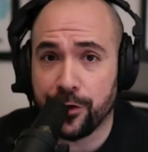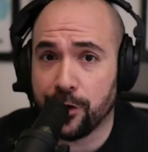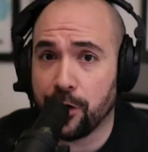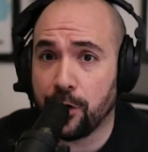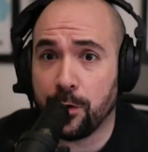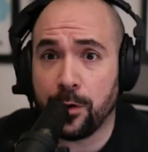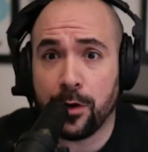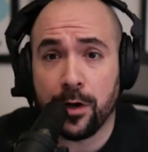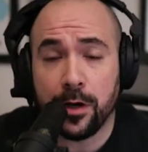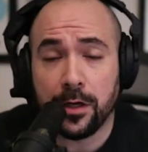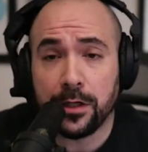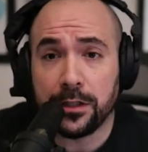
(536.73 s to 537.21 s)

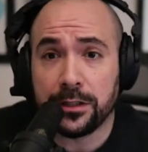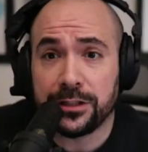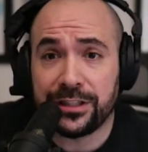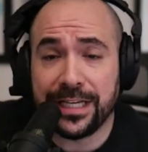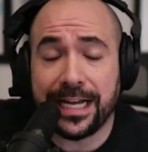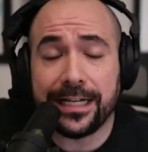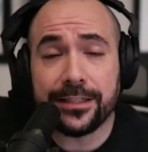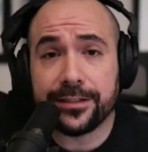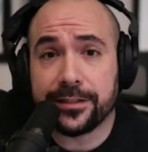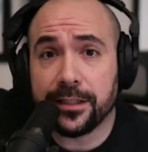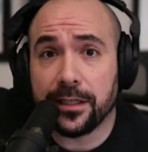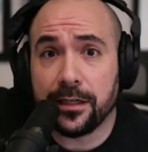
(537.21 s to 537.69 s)
You know,
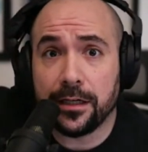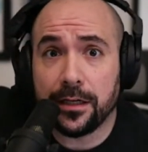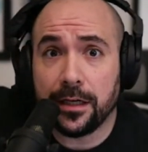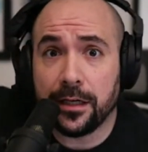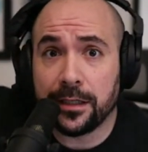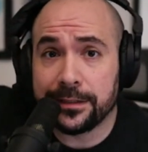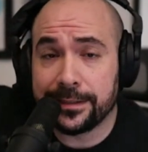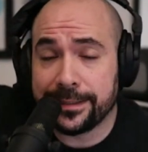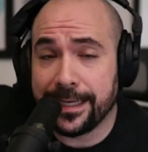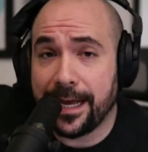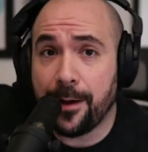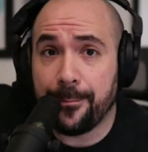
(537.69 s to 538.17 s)
shouts
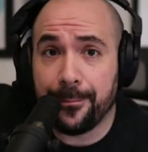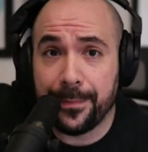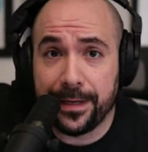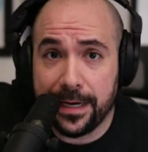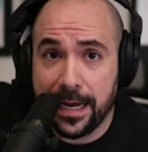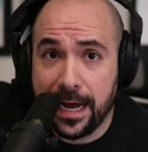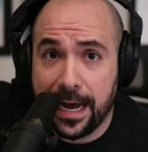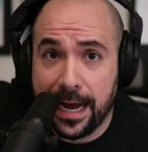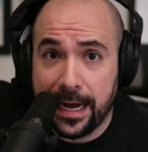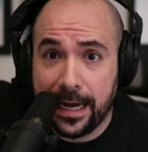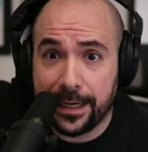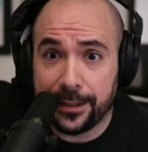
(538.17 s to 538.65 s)
to
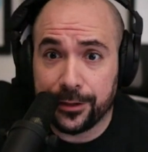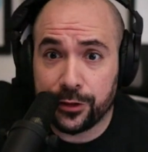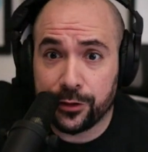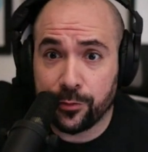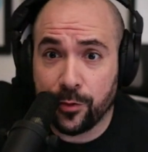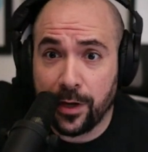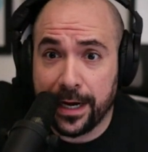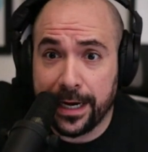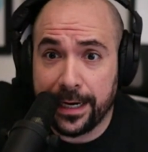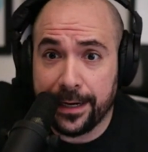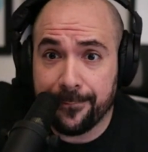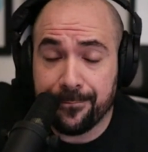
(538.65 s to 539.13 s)
Hasan
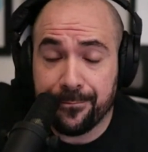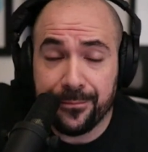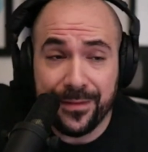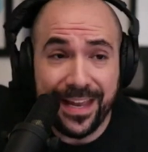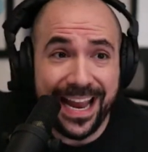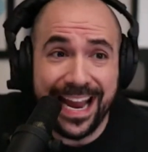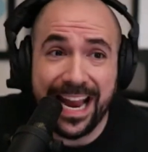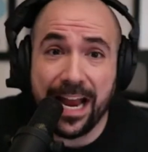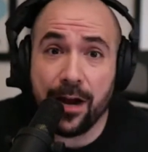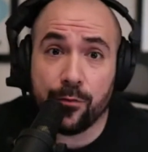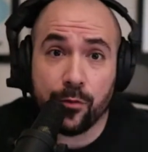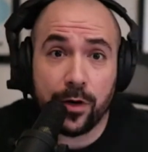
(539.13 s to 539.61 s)
Minhaj, right?
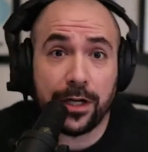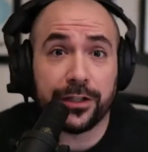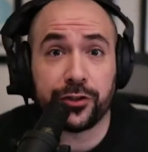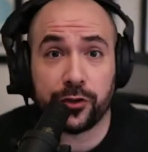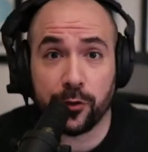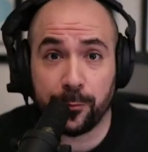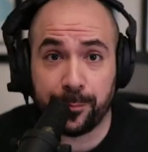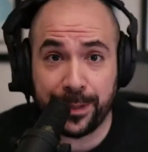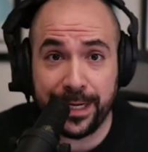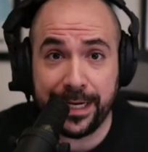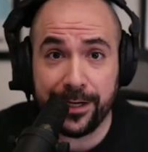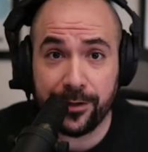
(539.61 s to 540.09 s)
And
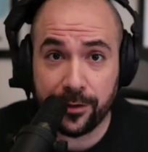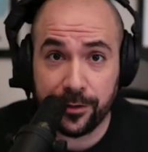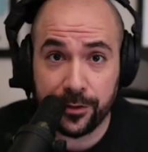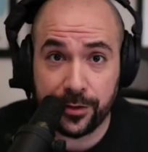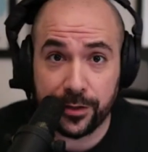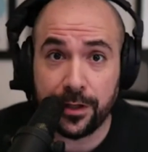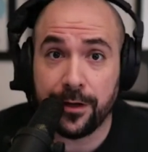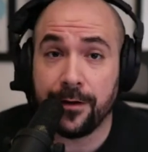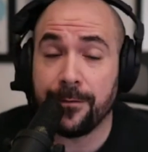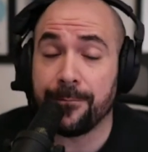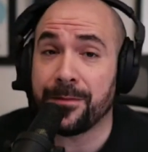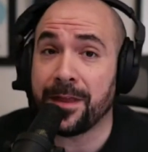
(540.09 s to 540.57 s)
Russell
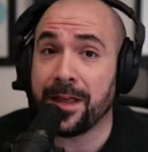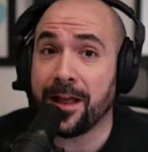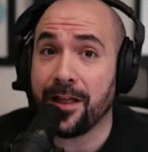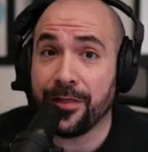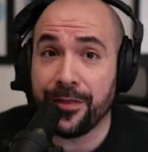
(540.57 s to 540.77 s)
Peters.